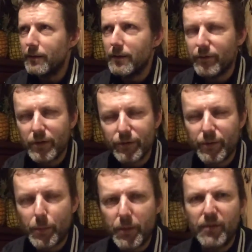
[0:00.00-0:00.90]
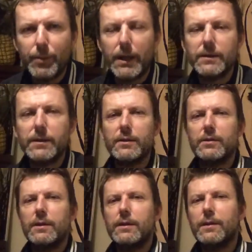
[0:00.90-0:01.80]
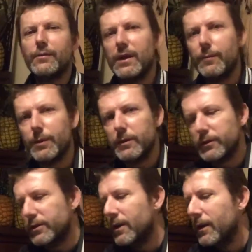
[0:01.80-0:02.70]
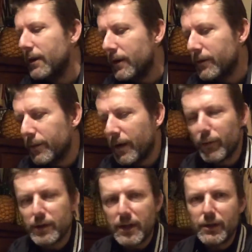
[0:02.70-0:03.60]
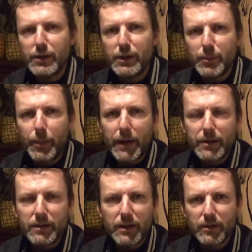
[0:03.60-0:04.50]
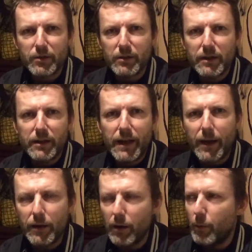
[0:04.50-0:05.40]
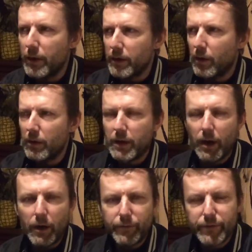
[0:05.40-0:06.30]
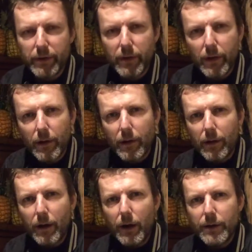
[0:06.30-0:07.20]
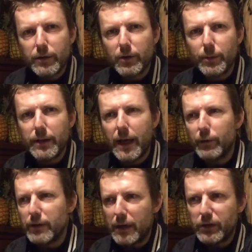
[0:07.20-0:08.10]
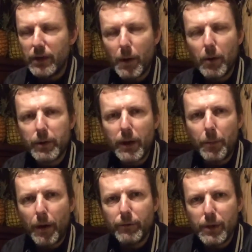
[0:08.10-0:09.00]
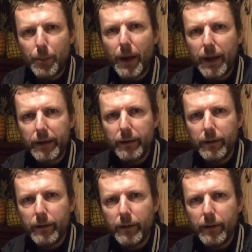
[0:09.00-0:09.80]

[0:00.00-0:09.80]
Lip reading: they've planted the seed, haven't they? Because everyone's asking you to pass things in and out, and like one guy coughed. And then somebody else asked him, oh, can I borrow your pen?